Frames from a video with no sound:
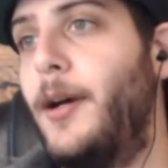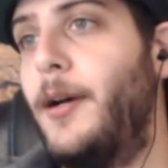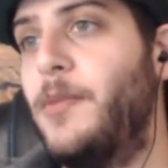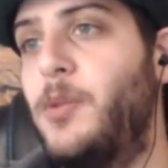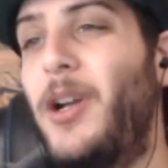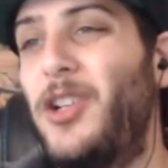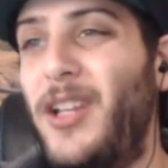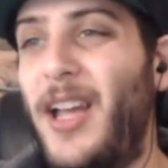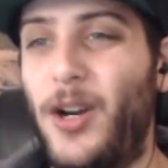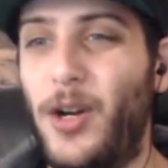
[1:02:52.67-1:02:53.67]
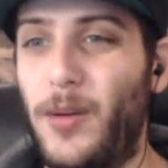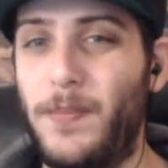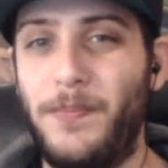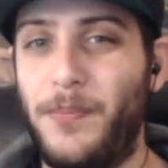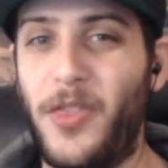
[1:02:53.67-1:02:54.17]
especially at her
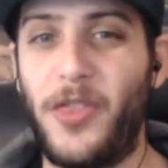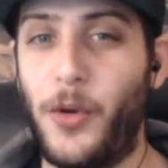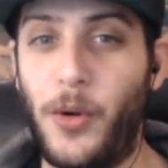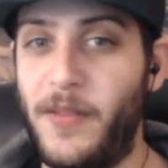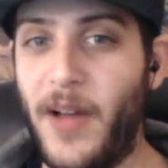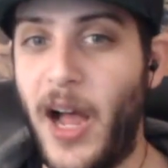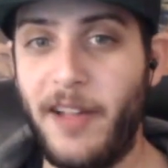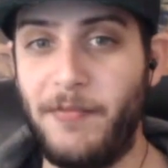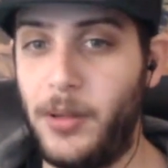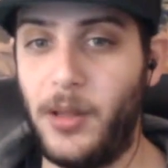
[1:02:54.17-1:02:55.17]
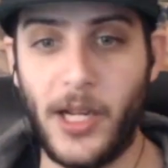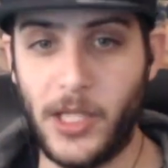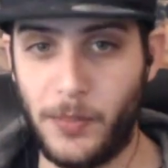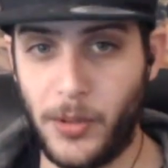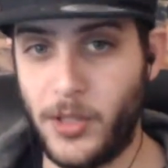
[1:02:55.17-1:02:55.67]

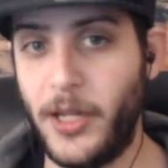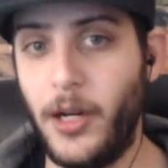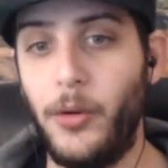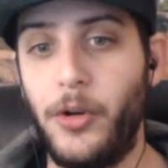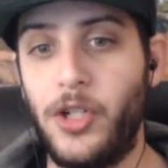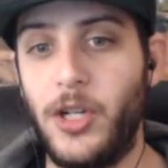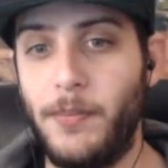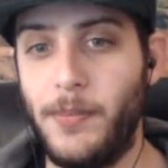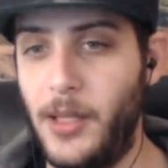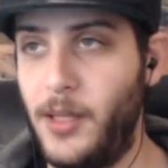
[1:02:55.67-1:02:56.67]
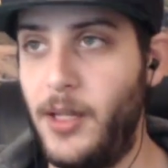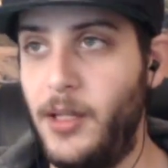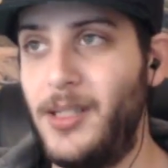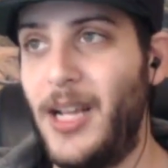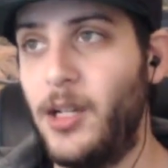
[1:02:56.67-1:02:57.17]
35+% ownership in
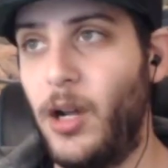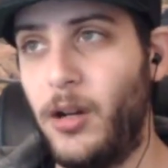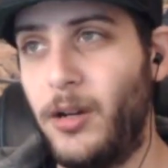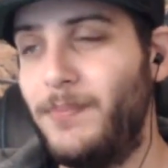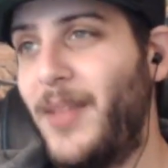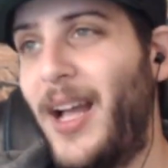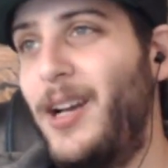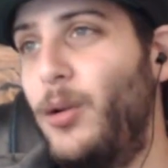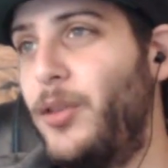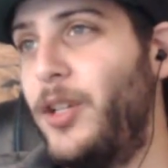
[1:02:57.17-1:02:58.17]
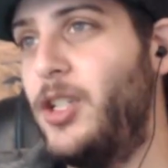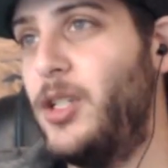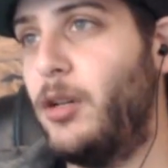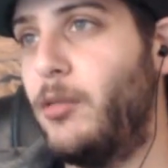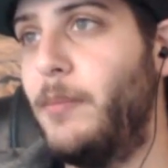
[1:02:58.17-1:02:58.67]
the $10, I don't think
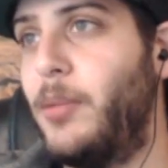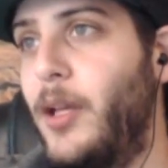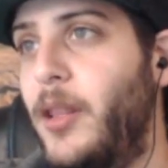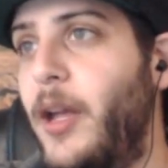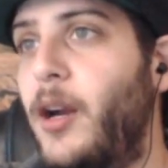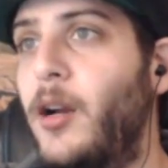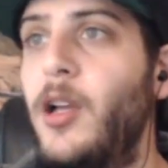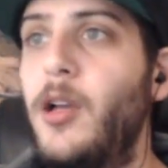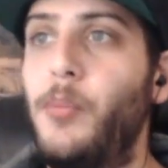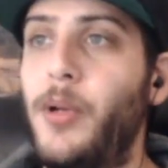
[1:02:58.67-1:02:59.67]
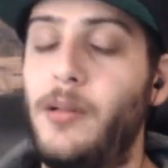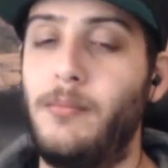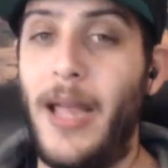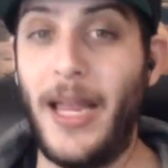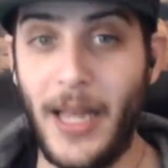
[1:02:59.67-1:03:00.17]
she's a great play there. But in
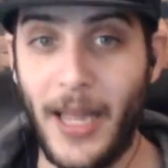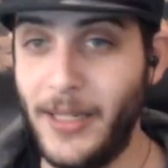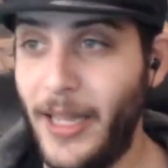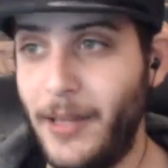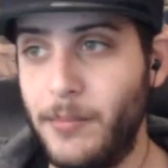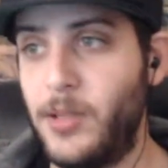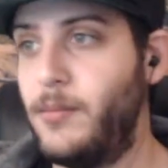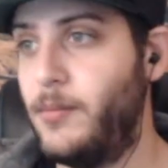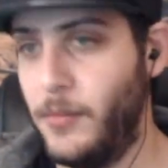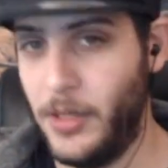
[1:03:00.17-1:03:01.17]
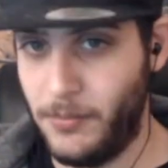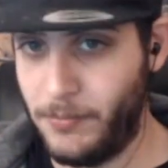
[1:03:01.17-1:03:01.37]
head-to-head games, in